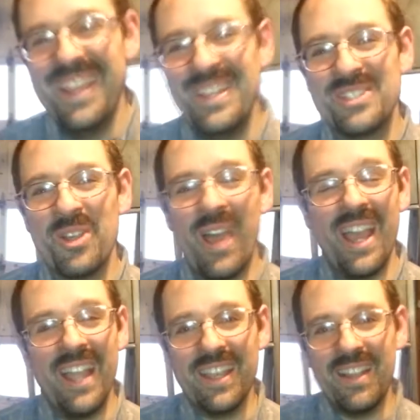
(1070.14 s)
So I,
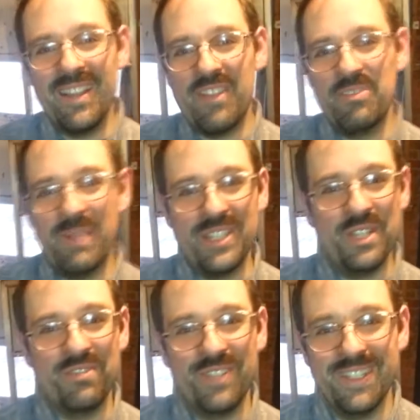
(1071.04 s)
I got a lot from my
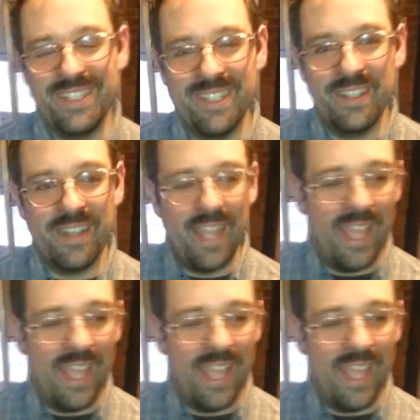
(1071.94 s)
dear friend here,